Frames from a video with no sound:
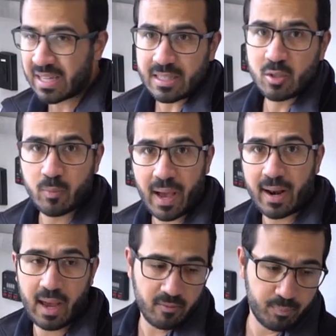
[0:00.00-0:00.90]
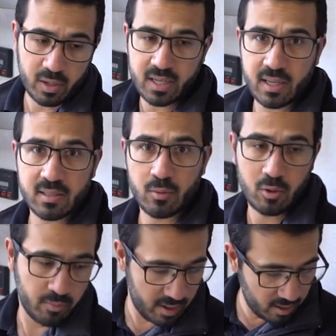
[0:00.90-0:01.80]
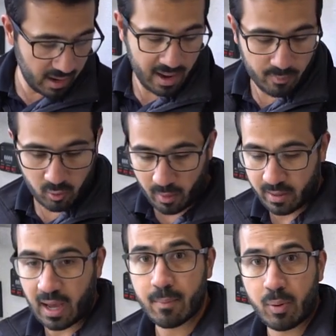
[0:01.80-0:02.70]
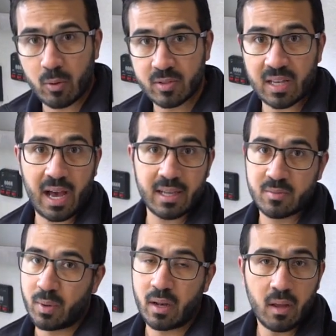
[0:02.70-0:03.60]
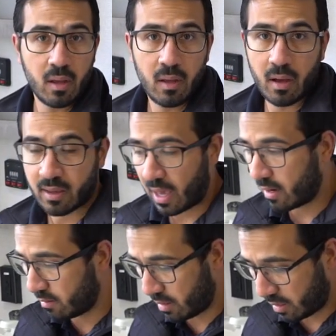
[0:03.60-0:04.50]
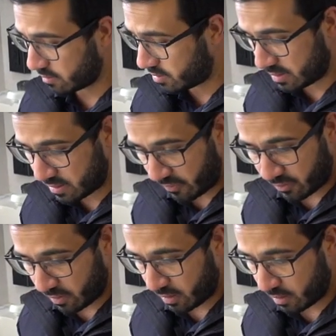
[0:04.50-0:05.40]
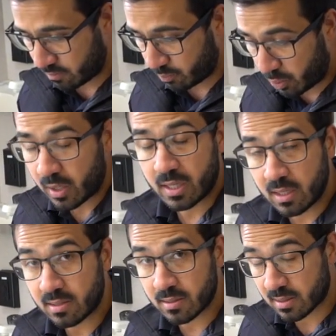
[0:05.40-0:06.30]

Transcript: not too bad. I have pretty decent room here, and I am rubbing on both sides, but again, it's definitely pretty decent